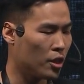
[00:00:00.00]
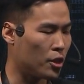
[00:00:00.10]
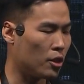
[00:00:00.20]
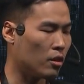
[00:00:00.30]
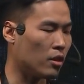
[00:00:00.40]

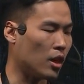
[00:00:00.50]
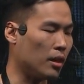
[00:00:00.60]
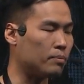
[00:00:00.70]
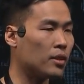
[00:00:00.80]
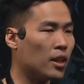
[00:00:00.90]
you know,
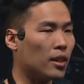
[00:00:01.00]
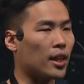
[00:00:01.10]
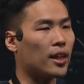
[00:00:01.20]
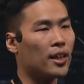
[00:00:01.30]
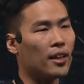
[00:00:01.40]
um,
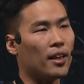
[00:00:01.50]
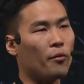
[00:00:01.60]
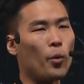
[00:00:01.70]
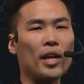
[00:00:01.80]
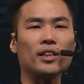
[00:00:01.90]
like
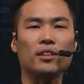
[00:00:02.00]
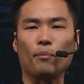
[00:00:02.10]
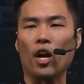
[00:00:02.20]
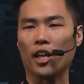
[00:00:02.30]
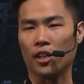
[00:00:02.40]
when is the
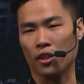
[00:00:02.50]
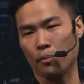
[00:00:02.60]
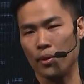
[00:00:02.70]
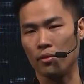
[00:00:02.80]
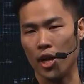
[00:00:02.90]
market gonna
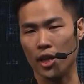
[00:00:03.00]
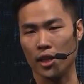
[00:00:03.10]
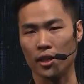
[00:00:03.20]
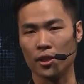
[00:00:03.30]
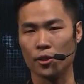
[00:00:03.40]
be
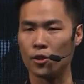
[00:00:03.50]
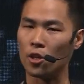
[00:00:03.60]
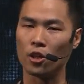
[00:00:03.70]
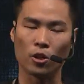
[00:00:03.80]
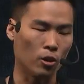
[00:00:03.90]
ready? You
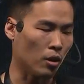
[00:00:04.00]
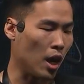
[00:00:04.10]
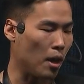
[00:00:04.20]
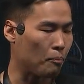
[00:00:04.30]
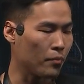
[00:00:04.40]
don't know.
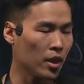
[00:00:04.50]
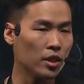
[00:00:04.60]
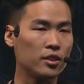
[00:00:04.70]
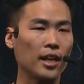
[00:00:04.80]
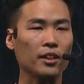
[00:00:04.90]
Um,
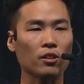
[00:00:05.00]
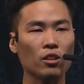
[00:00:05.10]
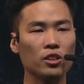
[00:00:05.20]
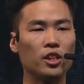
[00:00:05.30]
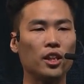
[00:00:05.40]

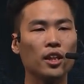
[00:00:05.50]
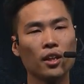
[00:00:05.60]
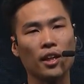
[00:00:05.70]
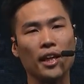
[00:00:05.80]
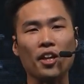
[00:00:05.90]
technology,
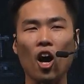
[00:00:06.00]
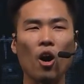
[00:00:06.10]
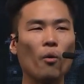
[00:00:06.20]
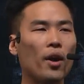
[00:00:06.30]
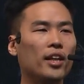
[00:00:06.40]
it
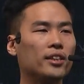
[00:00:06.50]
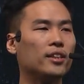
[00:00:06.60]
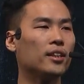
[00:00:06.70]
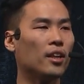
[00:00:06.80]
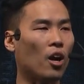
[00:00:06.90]

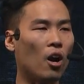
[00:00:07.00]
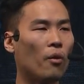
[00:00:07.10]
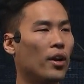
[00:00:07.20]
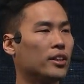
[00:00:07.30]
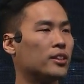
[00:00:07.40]
always,
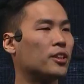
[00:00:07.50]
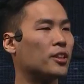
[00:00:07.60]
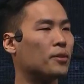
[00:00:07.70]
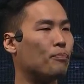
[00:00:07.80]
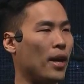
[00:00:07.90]
always
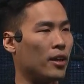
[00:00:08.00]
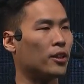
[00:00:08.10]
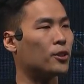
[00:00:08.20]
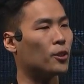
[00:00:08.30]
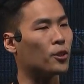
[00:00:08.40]

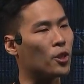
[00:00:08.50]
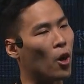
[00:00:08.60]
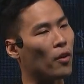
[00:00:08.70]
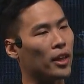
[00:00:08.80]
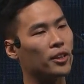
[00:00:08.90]
better to
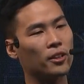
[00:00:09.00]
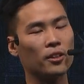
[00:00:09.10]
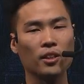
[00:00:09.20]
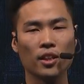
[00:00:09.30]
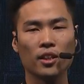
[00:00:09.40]
go
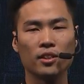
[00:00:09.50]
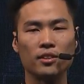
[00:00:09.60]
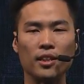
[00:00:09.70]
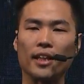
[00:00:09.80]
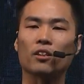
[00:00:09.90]
into
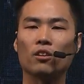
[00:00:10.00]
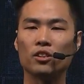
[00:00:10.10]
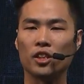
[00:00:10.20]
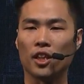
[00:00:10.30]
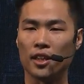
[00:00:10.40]

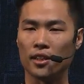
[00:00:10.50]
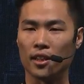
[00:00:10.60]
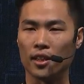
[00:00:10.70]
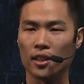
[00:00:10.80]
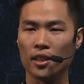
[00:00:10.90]
technology in
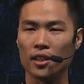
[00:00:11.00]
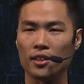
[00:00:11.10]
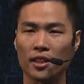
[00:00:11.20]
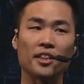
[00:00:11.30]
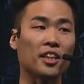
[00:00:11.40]
the
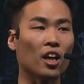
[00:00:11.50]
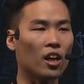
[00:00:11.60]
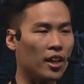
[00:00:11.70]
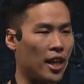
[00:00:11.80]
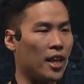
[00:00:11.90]
the, the
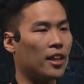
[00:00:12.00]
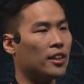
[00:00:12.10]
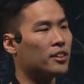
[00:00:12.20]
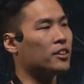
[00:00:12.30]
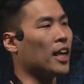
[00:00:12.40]
early
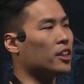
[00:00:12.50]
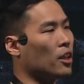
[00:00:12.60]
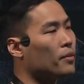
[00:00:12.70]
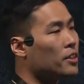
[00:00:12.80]
stage of